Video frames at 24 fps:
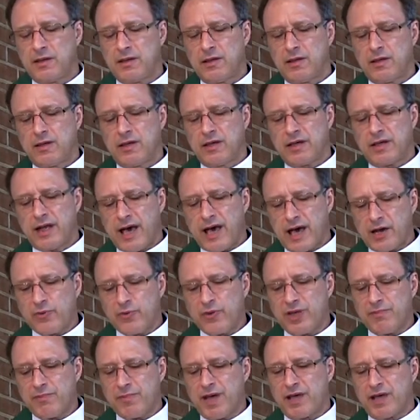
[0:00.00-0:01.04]
Yet how do
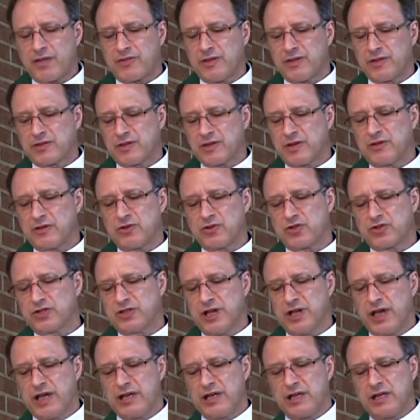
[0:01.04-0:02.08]
we make this
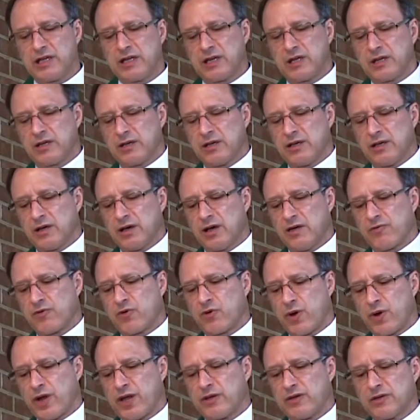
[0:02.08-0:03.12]
understanding of
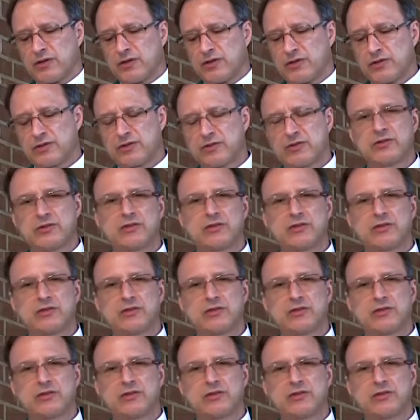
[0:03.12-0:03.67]
greatness